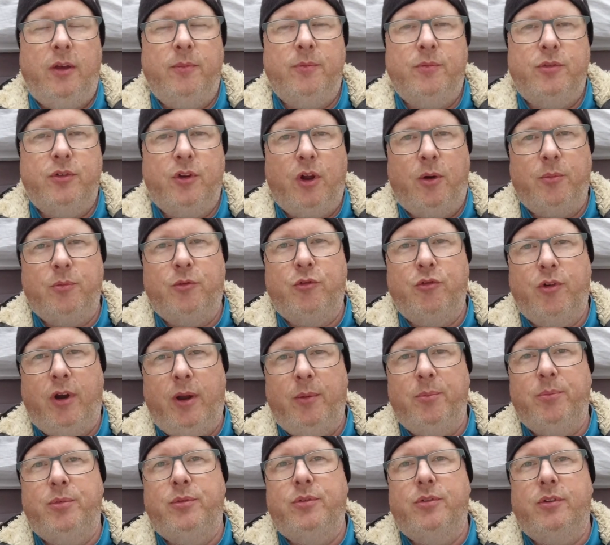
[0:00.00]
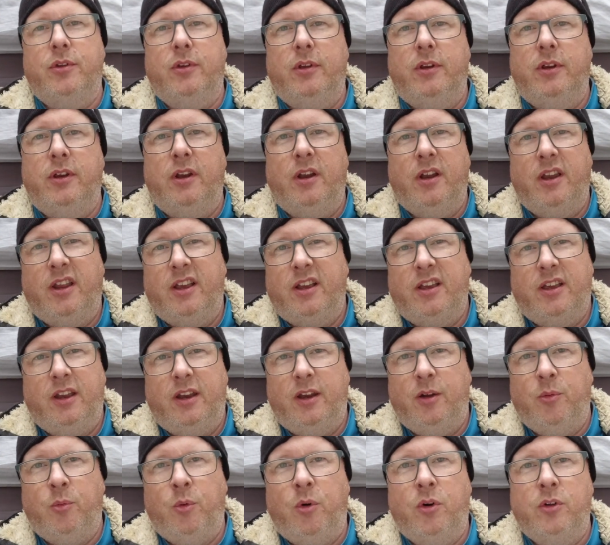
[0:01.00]
stop drips, like
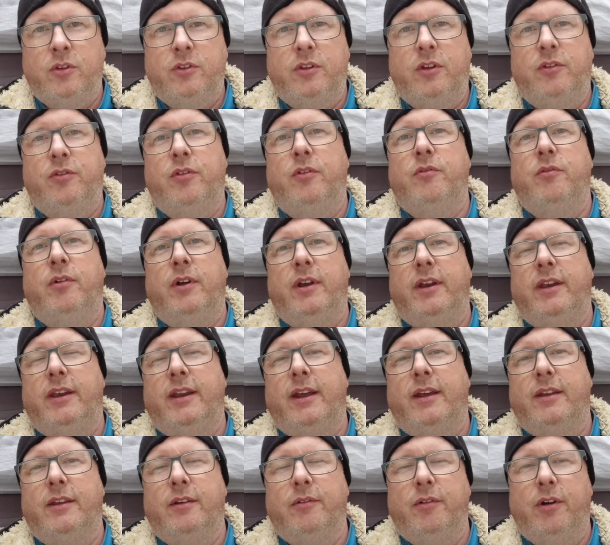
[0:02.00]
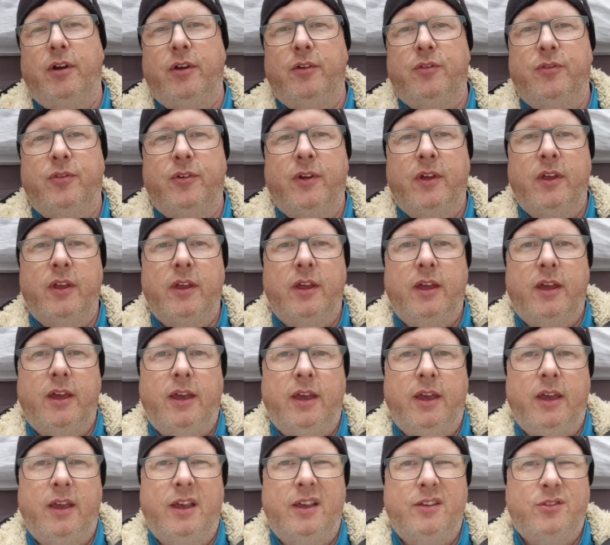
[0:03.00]
kind of water from running down the roof,
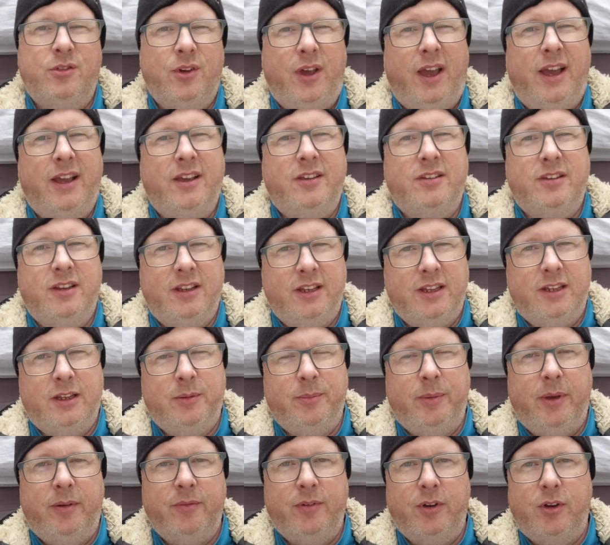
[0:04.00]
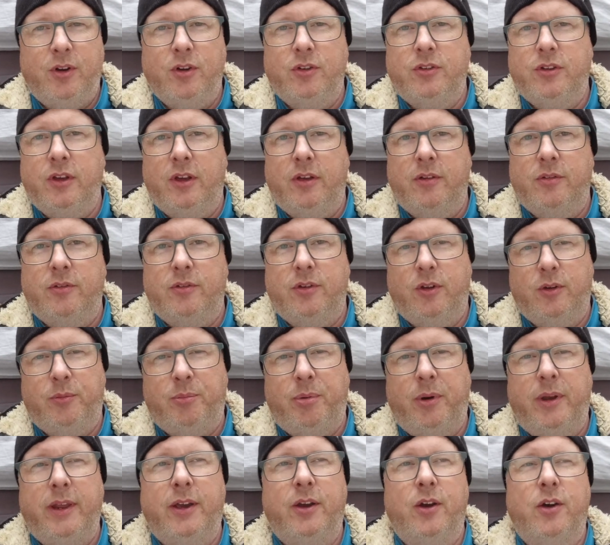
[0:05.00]
so it acts a little bit of a gutter, so it's
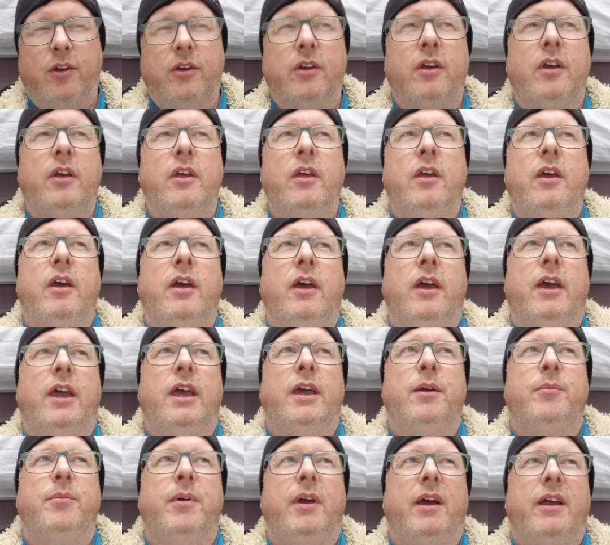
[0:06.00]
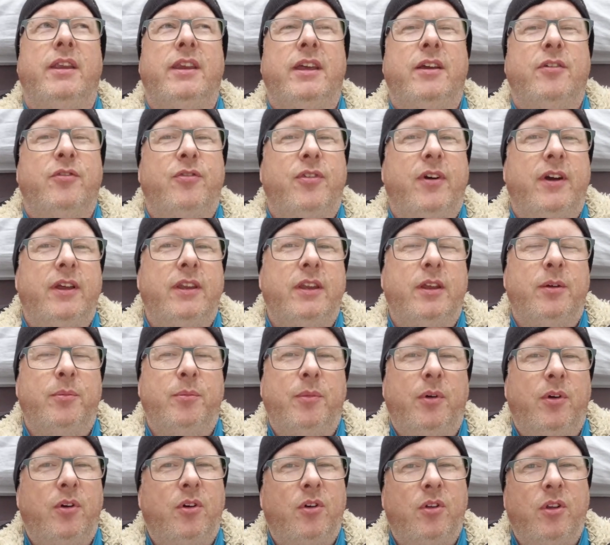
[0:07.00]
pretty good. And you can find
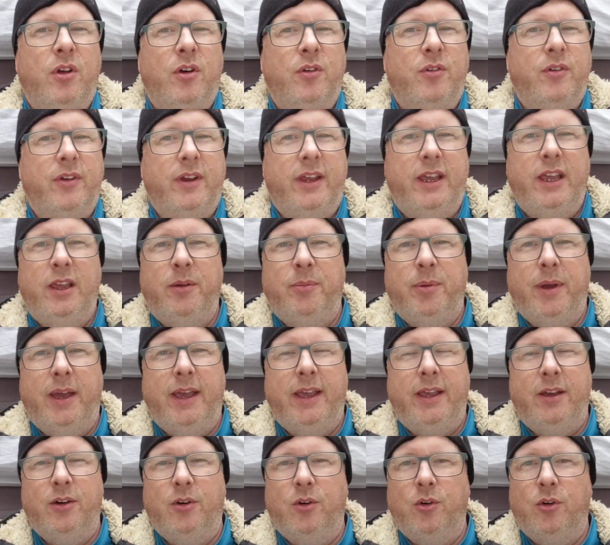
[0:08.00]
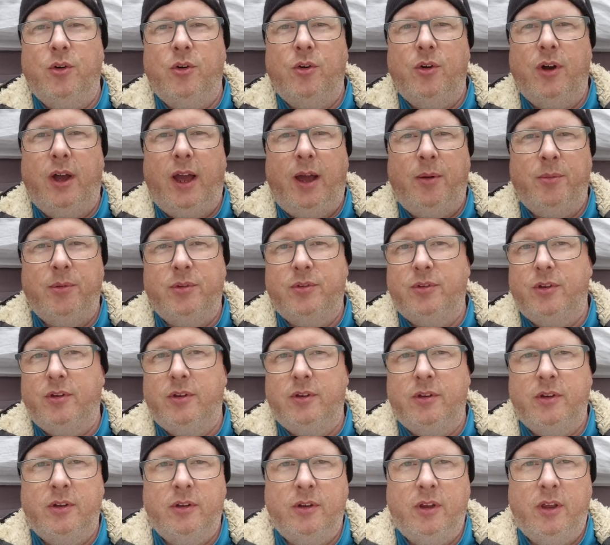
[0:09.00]
them all over eBay or
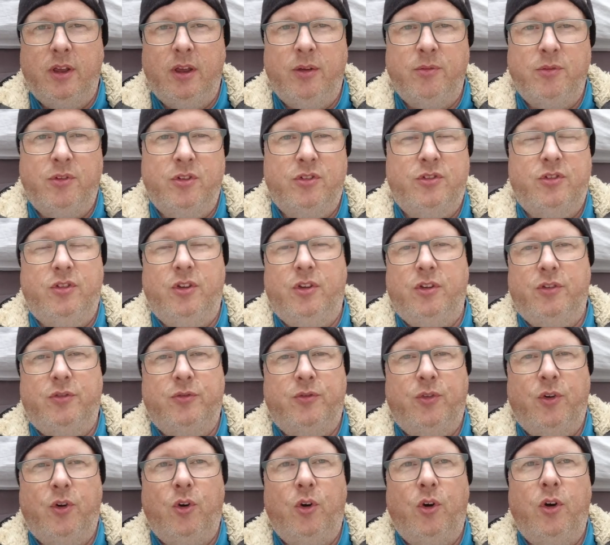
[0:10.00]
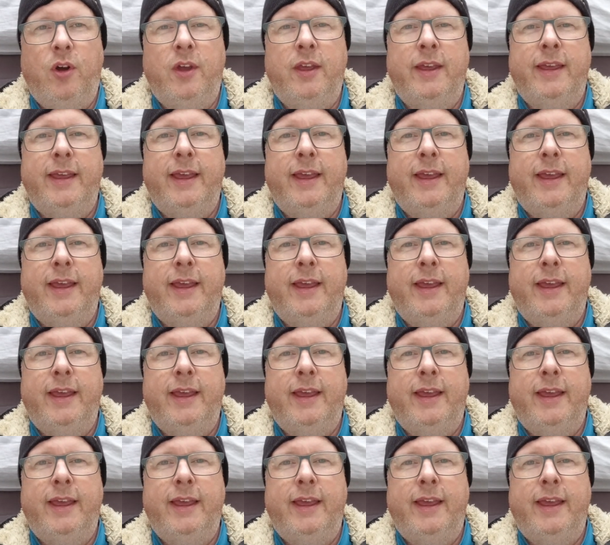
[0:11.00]
Amazon. Just search for